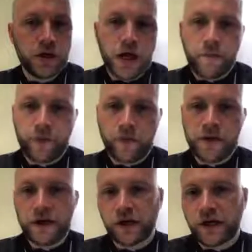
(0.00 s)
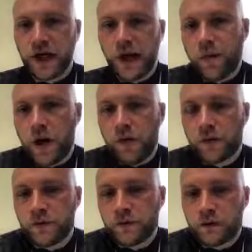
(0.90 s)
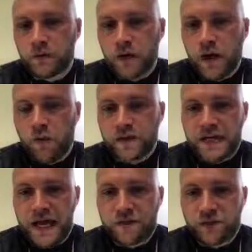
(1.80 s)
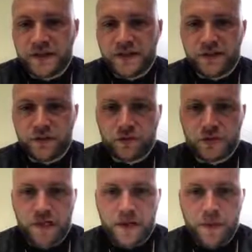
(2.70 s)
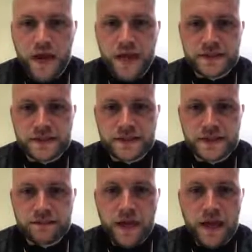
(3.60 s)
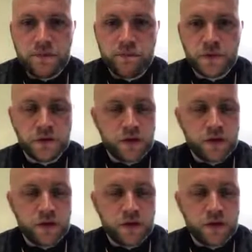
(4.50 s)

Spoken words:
I'm probably looking at I want to have 22 senior players is my aim.